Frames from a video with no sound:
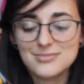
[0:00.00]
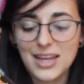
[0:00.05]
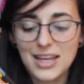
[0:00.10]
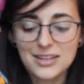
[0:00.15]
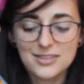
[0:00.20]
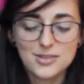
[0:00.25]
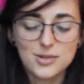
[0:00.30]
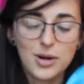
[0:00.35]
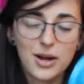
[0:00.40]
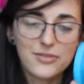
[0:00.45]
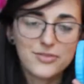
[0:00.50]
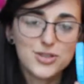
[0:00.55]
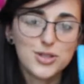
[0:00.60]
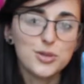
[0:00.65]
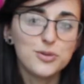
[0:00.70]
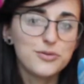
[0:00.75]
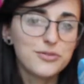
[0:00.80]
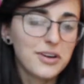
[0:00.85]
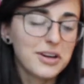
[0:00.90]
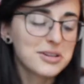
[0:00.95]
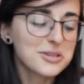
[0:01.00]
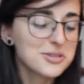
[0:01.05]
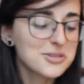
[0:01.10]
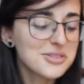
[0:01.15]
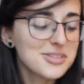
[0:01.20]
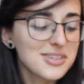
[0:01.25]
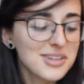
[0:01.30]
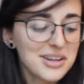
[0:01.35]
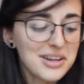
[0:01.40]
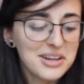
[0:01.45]
I don't have two
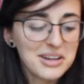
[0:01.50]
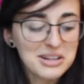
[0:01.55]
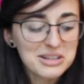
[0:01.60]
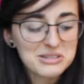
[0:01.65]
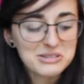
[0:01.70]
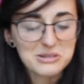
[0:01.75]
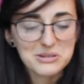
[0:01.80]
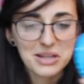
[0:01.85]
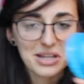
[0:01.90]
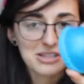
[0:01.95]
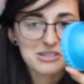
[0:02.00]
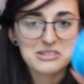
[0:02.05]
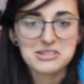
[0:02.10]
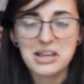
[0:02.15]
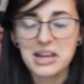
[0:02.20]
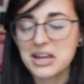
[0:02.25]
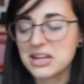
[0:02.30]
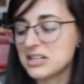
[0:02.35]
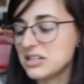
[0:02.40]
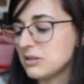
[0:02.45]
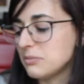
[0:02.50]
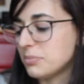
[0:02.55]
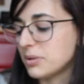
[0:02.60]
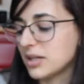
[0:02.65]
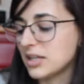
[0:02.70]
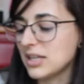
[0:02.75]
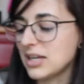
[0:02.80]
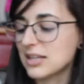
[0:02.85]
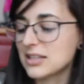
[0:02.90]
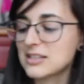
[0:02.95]
funnels. So that's just handy.
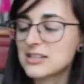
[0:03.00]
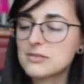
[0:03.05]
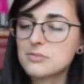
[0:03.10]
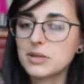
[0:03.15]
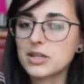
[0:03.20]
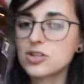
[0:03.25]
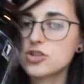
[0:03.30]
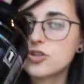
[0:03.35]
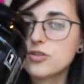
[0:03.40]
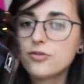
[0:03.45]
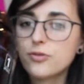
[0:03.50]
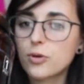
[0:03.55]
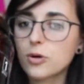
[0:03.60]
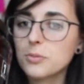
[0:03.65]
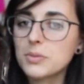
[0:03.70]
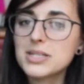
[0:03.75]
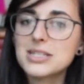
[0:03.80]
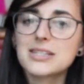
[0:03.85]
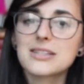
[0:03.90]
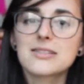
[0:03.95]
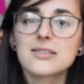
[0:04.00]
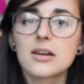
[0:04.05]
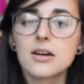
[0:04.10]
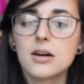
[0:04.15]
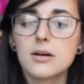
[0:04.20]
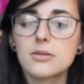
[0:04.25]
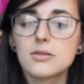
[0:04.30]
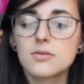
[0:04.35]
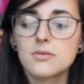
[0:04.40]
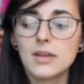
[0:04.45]
But yeah, this is my Intraformance. It's
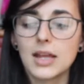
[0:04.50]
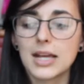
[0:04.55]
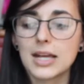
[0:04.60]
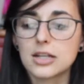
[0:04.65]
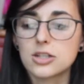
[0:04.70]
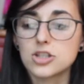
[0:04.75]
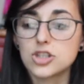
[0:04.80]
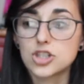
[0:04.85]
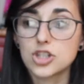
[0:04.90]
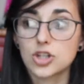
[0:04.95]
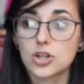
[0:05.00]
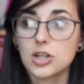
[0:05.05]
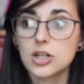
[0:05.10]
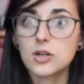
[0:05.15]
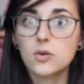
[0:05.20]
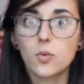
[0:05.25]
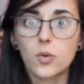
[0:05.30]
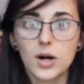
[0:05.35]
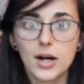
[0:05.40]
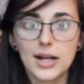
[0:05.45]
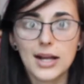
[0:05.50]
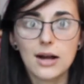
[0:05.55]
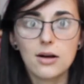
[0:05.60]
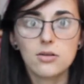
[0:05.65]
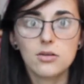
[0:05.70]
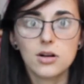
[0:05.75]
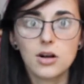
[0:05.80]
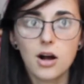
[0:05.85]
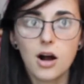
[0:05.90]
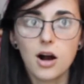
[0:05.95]
a like a during
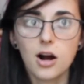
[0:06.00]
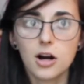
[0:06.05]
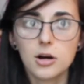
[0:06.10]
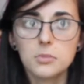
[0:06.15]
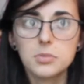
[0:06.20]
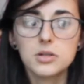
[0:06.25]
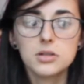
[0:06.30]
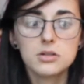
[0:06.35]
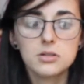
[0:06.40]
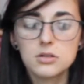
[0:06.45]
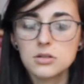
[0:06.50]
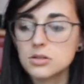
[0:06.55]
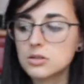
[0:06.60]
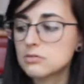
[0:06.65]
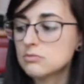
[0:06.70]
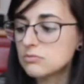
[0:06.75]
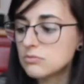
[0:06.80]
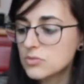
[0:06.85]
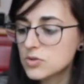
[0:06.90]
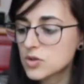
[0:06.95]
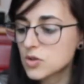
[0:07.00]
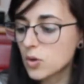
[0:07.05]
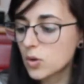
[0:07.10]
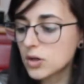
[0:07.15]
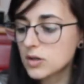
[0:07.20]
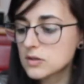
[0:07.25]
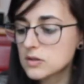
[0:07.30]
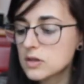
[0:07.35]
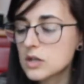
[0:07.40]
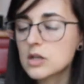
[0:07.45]
workout carb
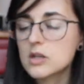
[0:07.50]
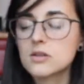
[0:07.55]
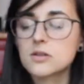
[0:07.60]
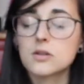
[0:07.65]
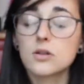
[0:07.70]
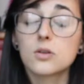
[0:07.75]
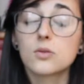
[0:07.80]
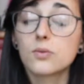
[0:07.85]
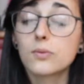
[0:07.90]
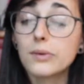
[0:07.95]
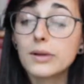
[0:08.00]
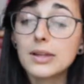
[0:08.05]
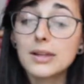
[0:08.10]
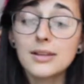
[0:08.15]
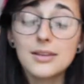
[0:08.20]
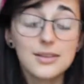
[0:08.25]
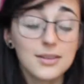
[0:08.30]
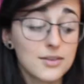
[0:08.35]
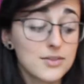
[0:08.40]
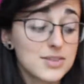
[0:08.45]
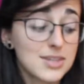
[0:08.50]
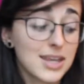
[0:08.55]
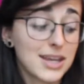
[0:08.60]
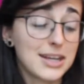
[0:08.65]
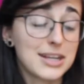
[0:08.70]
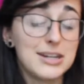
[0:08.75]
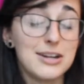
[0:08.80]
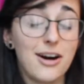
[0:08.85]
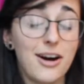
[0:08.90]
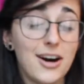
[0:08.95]
source. So it really gives
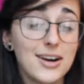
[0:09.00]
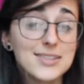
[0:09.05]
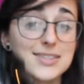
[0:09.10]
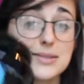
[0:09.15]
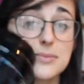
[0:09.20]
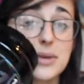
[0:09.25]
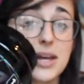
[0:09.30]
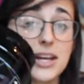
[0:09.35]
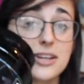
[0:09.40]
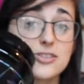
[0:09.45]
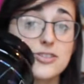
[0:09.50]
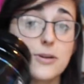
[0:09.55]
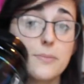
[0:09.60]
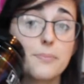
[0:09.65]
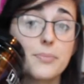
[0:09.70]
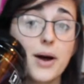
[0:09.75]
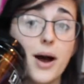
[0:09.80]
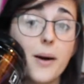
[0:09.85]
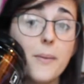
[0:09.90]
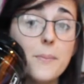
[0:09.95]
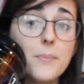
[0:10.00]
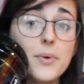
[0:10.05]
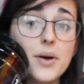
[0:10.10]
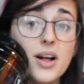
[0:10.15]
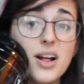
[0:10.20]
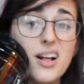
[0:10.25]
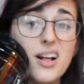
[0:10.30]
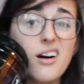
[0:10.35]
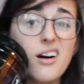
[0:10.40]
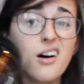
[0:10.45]
like an awesome extra pump.
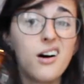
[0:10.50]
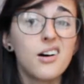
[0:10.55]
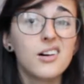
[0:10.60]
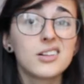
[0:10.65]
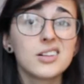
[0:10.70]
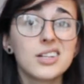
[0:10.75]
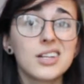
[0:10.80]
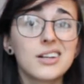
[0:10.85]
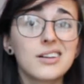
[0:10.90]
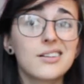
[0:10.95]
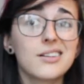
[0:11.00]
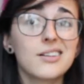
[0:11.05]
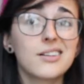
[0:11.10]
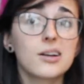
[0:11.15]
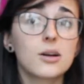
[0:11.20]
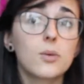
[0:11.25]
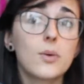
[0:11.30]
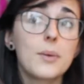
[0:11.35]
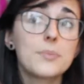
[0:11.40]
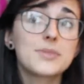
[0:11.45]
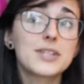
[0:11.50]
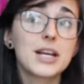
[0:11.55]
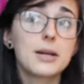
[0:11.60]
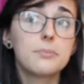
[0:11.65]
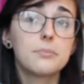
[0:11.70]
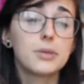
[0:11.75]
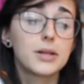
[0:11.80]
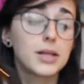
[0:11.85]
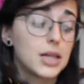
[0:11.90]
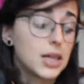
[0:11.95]
I'll link their
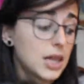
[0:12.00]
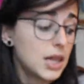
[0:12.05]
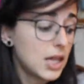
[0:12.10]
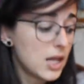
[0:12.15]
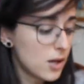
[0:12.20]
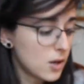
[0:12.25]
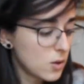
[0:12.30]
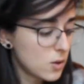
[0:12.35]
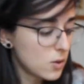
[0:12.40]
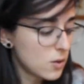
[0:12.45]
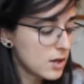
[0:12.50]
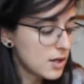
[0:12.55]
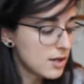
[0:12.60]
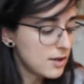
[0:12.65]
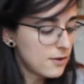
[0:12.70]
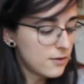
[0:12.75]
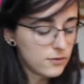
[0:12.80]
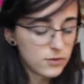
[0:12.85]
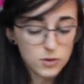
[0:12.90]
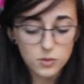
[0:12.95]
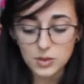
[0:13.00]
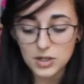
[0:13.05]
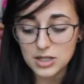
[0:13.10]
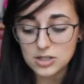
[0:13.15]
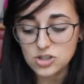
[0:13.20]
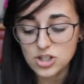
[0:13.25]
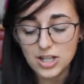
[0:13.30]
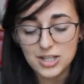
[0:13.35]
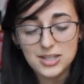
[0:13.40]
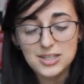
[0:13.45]
website below. If you want to
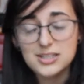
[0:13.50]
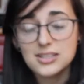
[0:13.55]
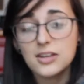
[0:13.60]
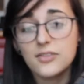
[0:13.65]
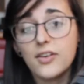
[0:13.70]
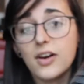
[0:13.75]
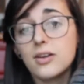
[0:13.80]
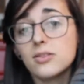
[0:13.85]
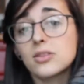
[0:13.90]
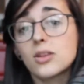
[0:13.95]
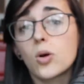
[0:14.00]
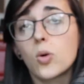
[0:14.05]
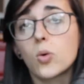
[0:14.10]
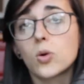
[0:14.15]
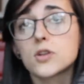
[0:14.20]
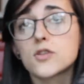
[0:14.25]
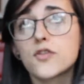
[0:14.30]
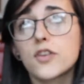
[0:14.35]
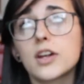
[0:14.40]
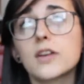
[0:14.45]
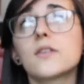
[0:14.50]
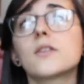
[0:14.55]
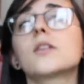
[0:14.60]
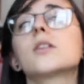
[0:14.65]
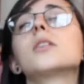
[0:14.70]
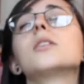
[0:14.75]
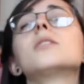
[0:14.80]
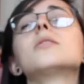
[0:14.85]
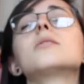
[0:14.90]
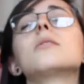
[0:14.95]
check this stuff out, the orange
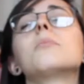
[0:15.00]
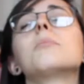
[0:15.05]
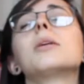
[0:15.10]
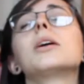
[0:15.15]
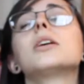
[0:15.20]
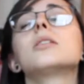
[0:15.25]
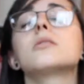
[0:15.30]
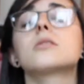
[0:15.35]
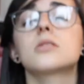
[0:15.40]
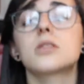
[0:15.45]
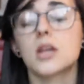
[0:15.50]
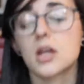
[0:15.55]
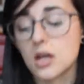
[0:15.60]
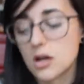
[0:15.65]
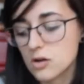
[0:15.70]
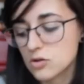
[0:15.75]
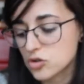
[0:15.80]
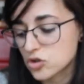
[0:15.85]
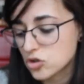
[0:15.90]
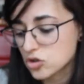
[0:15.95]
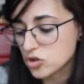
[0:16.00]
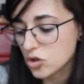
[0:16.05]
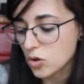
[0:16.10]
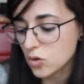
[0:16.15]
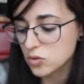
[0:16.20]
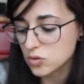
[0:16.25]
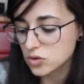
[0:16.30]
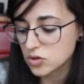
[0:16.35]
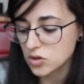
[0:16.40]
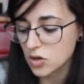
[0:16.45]
flavor is amazing.
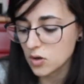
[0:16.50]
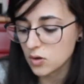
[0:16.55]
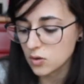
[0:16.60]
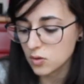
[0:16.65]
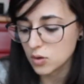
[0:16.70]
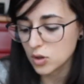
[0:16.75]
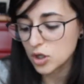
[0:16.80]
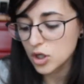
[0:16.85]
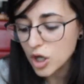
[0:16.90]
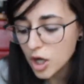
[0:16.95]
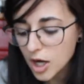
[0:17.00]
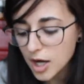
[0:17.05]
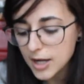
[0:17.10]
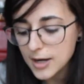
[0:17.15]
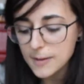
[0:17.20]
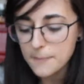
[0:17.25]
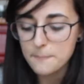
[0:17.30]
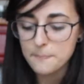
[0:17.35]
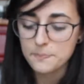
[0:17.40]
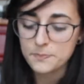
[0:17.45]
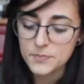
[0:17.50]
So, so good.